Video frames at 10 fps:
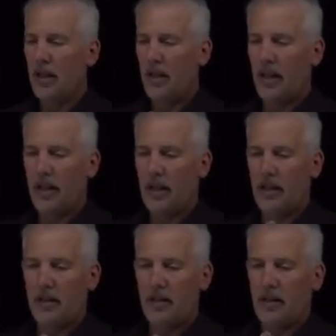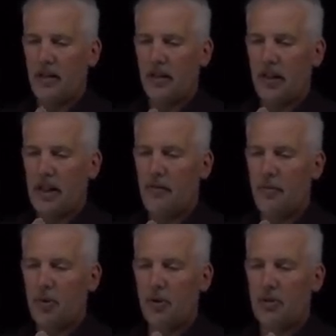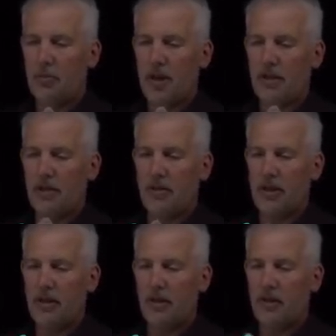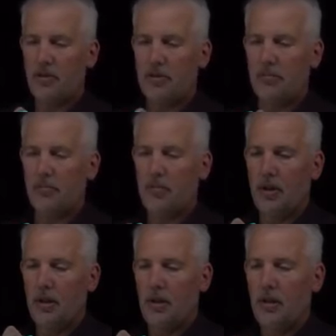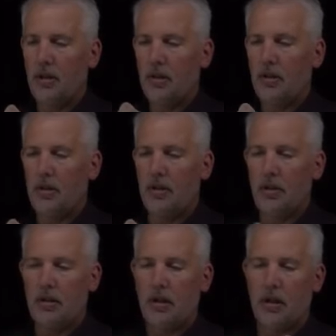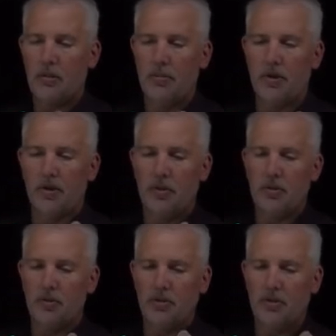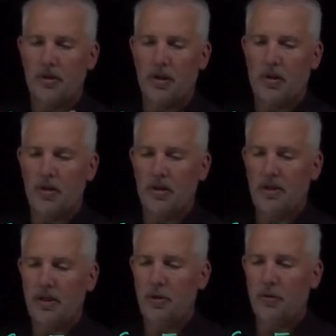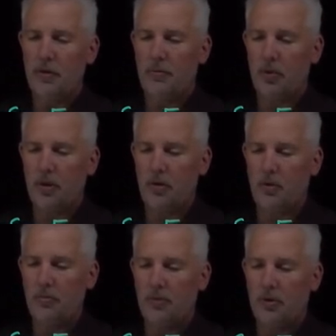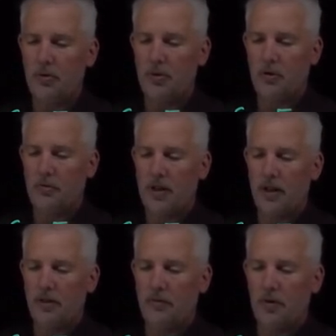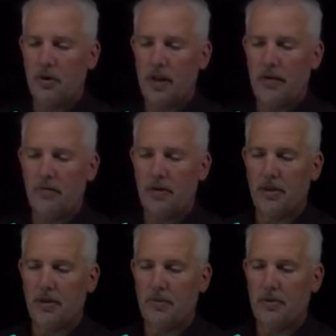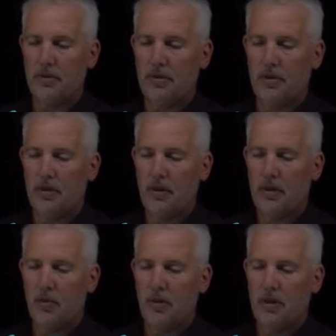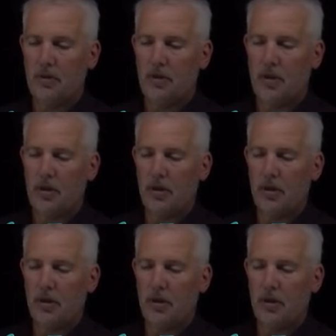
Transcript: And even more surprisingly, there's some other molecules that are in the C2V point group. So sulfur hexafluoride, for example, which I'll draw